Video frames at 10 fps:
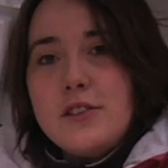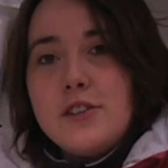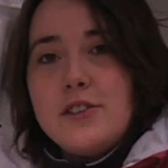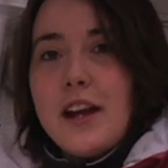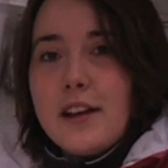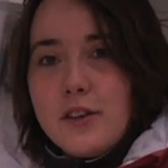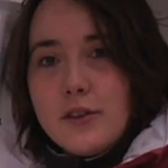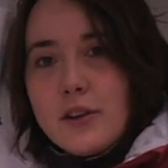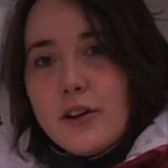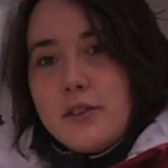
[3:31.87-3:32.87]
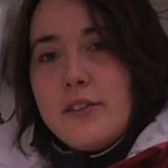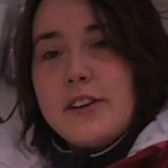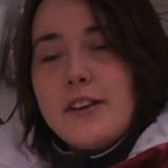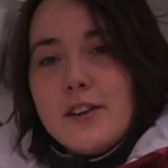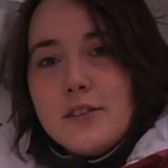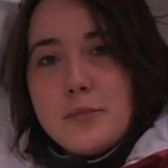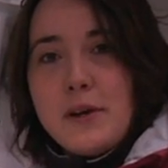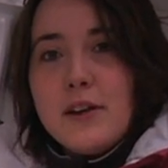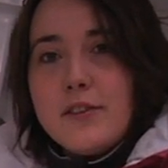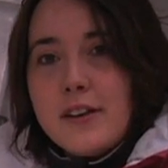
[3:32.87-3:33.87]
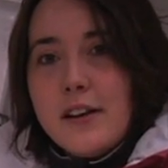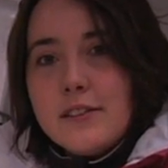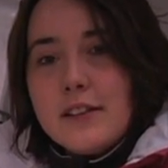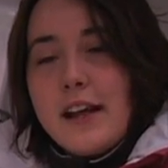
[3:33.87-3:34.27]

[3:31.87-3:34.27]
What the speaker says: just check that your course over ground, speed over ground,